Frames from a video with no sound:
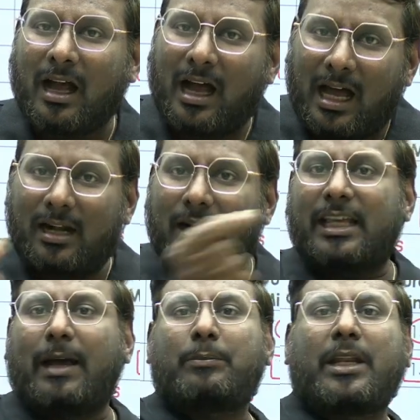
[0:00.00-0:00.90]
already
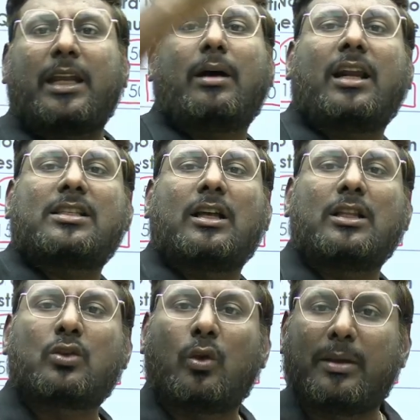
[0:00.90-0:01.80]
obtained marks
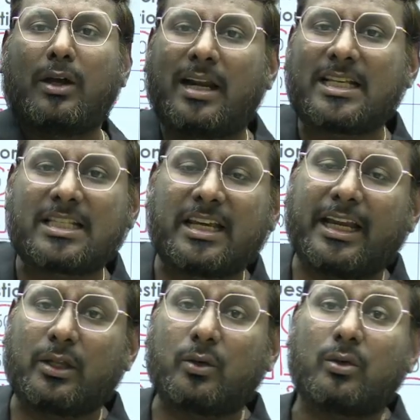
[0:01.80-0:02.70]
also will be gone as a
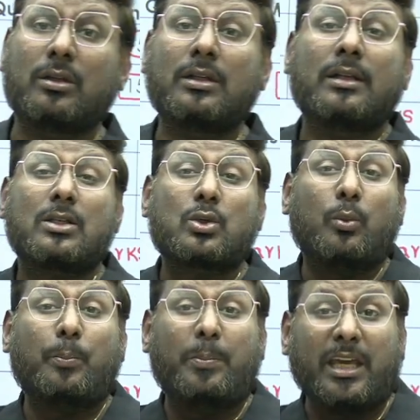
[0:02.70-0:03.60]
negative. So
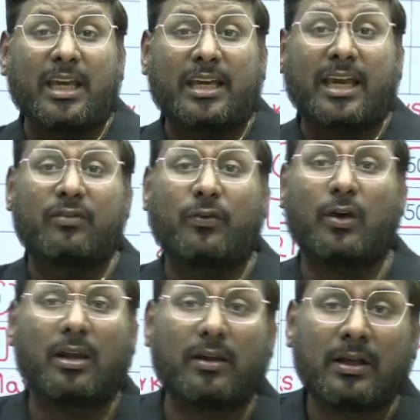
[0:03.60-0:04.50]
be
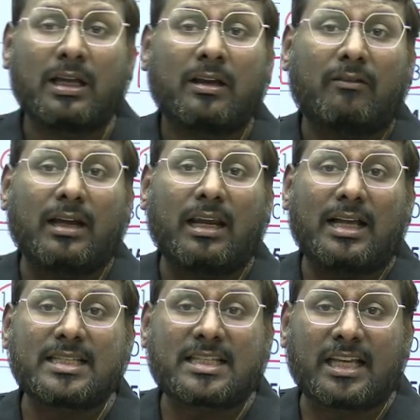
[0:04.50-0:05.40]
careful while
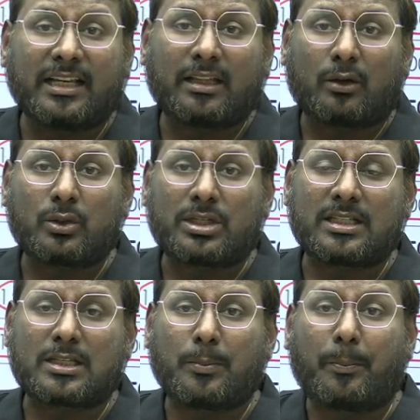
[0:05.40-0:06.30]
answering the
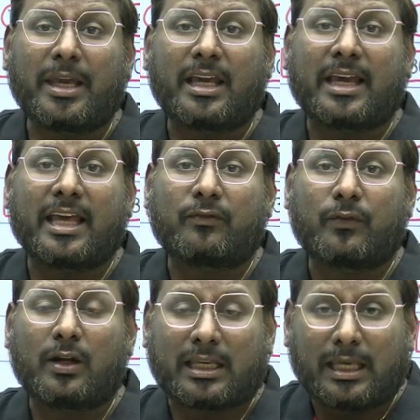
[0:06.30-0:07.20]
questions. Be careful,
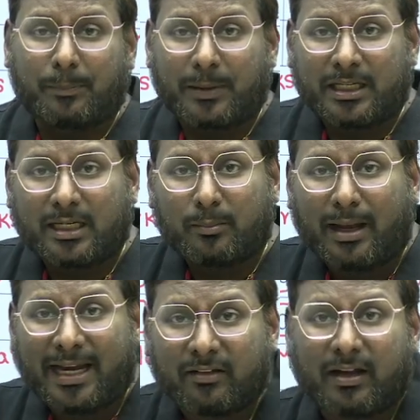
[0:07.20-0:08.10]
keep it in
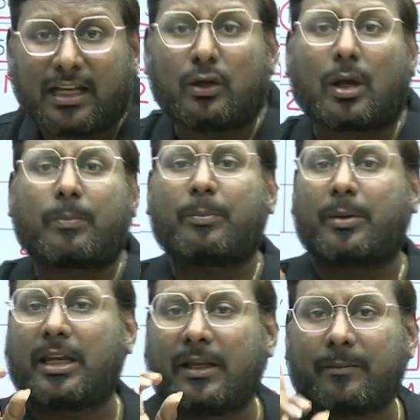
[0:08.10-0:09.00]
mind while you are
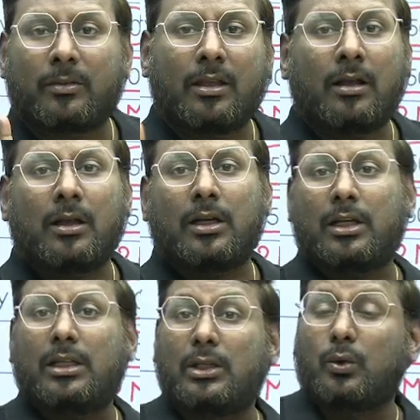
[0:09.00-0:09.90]
preparing.
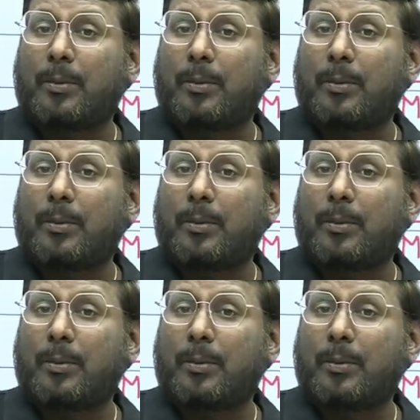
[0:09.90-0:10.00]
Your